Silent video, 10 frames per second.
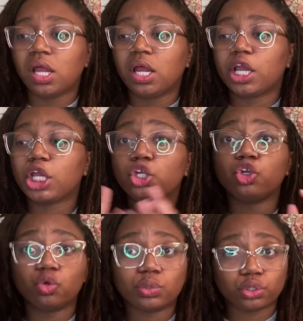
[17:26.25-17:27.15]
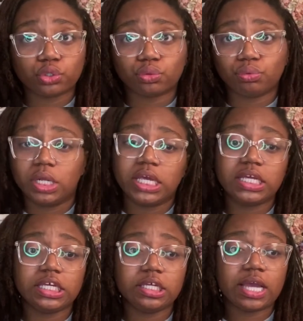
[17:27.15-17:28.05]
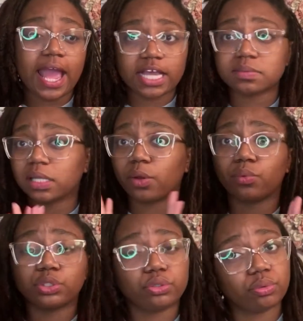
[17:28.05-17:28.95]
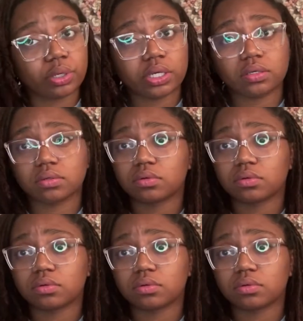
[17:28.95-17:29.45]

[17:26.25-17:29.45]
he knew what to do. He asked me like, what do you want